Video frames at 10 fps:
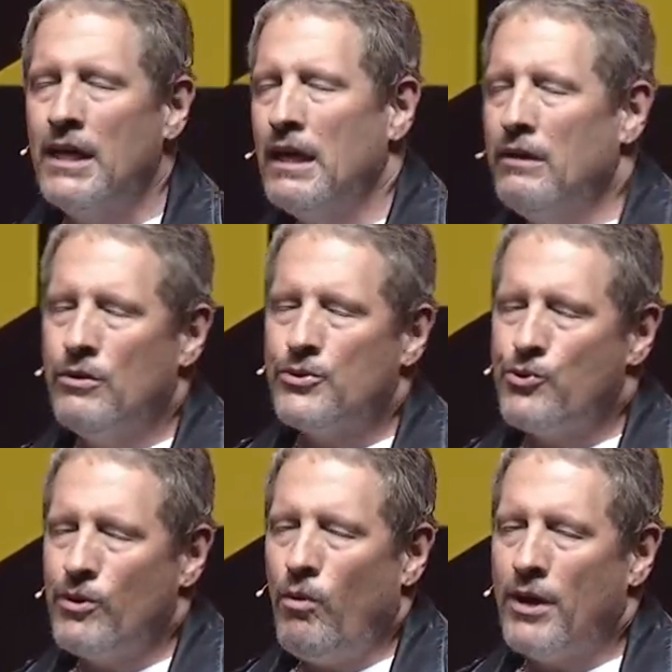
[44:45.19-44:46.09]
and those who
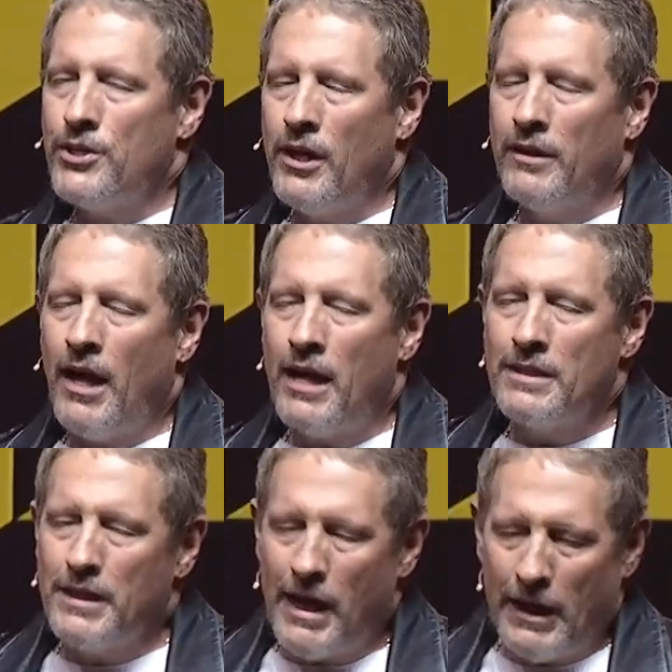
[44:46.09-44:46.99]
are watching online
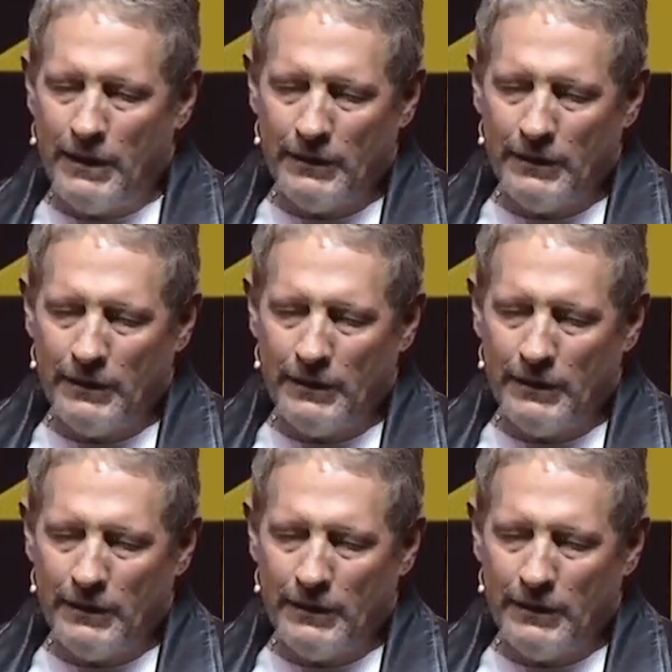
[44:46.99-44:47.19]
today.